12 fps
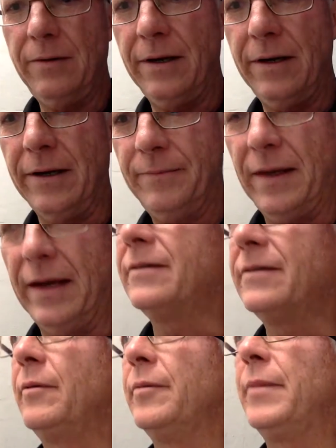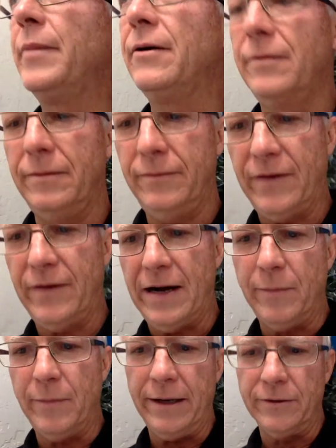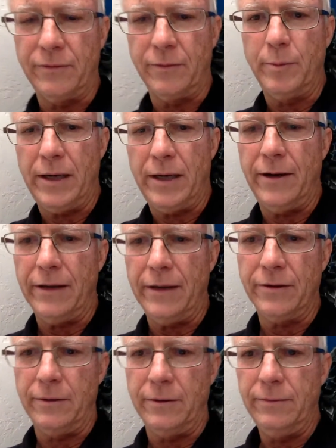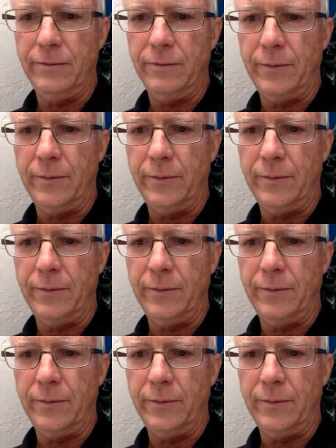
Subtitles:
Okay. Yeah, because I'm about 5 miles from Palo Alto.